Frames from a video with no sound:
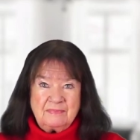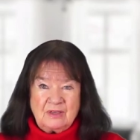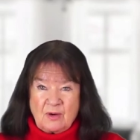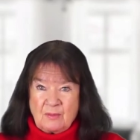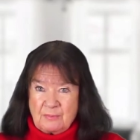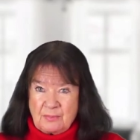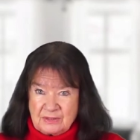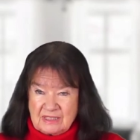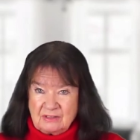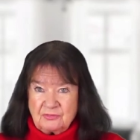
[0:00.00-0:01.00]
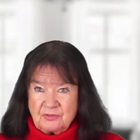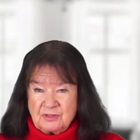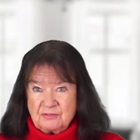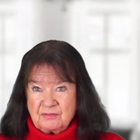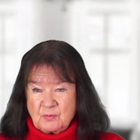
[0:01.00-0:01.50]
you know put in
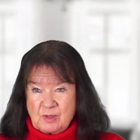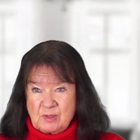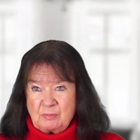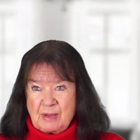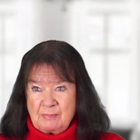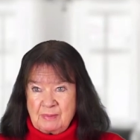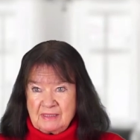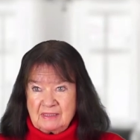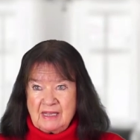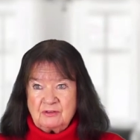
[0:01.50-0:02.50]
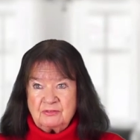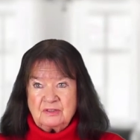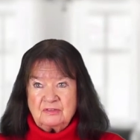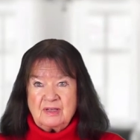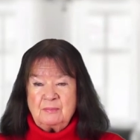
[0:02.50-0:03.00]
front of the world public like for
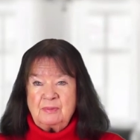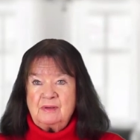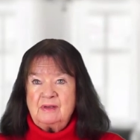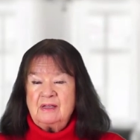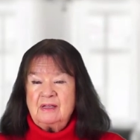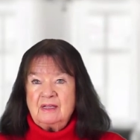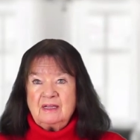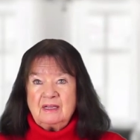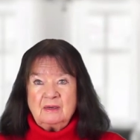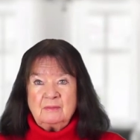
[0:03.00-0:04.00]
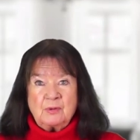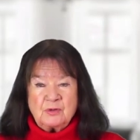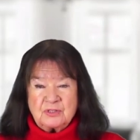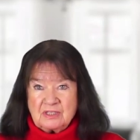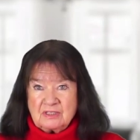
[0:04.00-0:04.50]
example
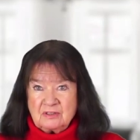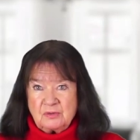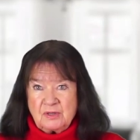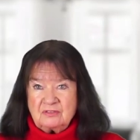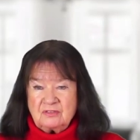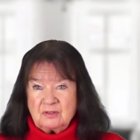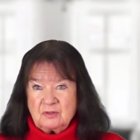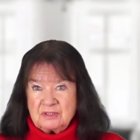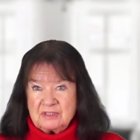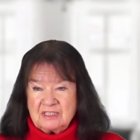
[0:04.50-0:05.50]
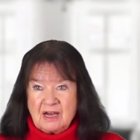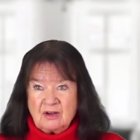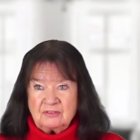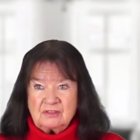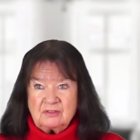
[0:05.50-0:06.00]
approaching the UN Security
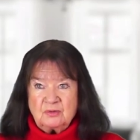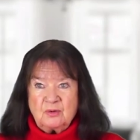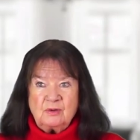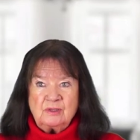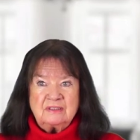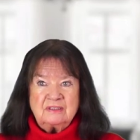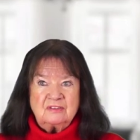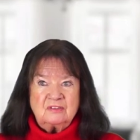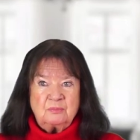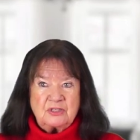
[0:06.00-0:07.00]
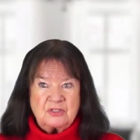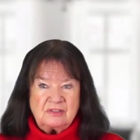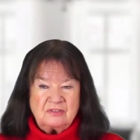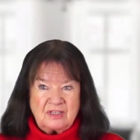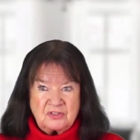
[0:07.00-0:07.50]
Council to hold a
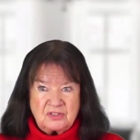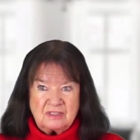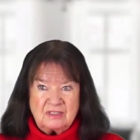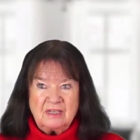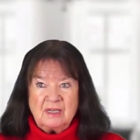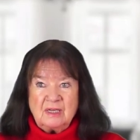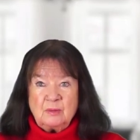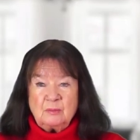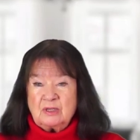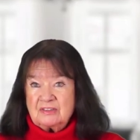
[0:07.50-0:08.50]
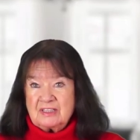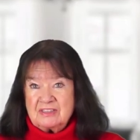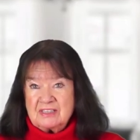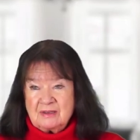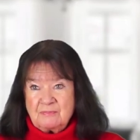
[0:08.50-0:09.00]
special session because I
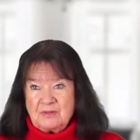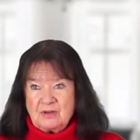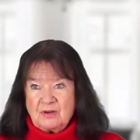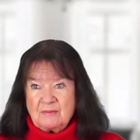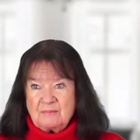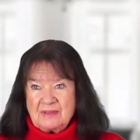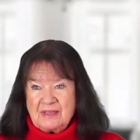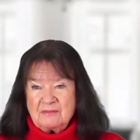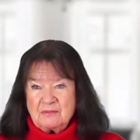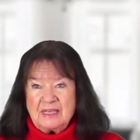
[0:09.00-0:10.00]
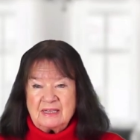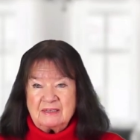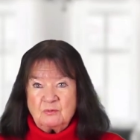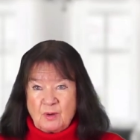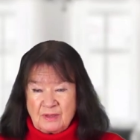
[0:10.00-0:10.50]
think you know we can
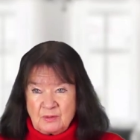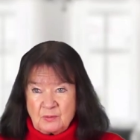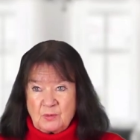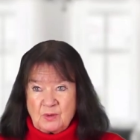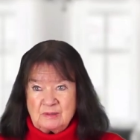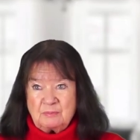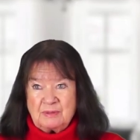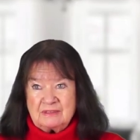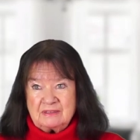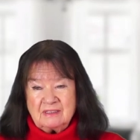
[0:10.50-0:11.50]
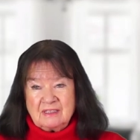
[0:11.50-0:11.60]
warn the world, but